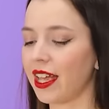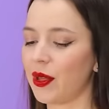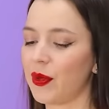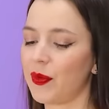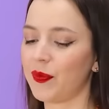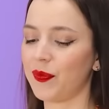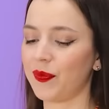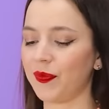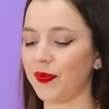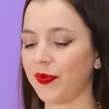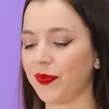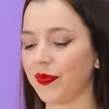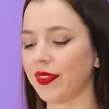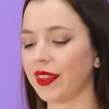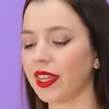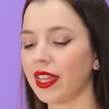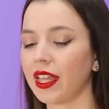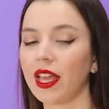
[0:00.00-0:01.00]
There.
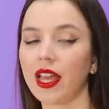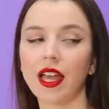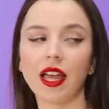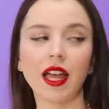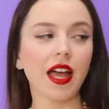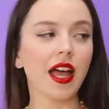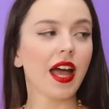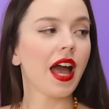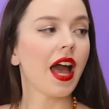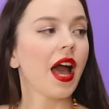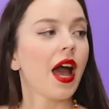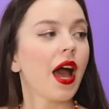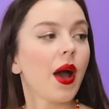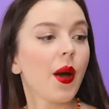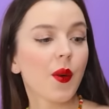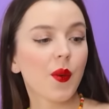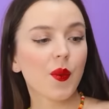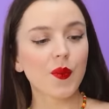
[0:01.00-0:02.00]
Hey,
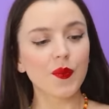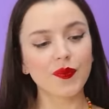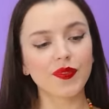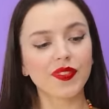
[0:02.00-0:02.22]
pass this